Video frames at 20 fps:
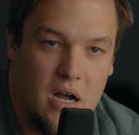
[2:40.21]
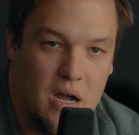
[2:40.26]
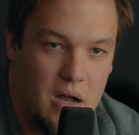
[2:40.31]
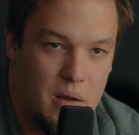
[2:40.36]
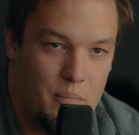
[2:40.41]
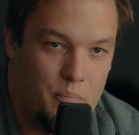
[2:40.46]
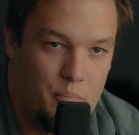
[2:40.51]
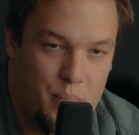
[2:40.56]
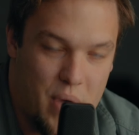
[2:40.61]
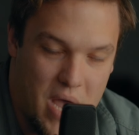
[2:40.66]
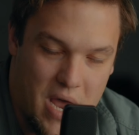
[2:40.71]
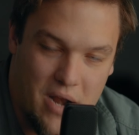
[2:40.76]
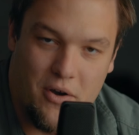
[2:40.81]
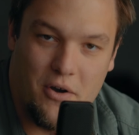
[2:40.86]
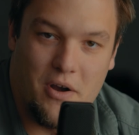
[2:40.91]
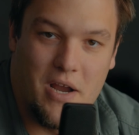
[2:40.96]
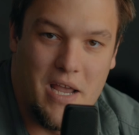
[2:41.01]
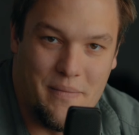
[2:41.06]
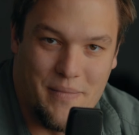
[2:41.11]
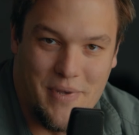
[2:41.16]
a
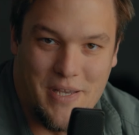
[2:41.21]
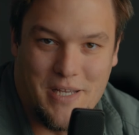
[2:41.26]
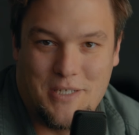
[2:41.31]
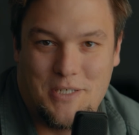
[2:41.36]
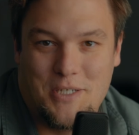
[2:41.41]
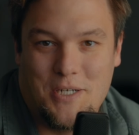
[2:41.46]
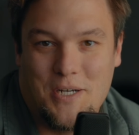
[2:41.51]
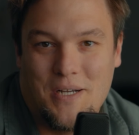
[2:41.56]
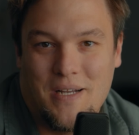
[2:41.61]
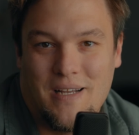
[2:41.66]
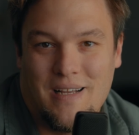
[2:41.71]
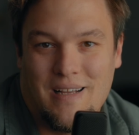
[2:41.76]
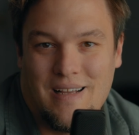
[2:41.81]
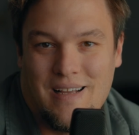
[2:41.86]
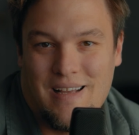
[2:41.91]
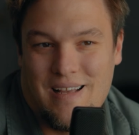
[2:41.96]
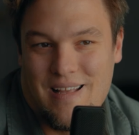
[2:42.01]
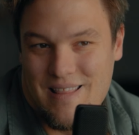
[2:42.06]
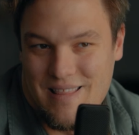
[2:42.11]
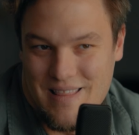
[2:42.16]
better image
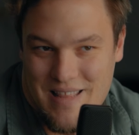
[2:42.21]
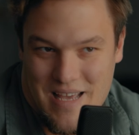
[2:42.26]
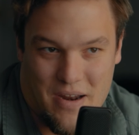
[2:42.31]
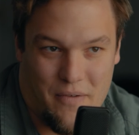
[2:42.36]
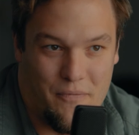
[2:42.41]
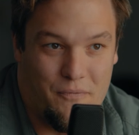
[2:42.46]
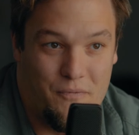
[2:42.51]
than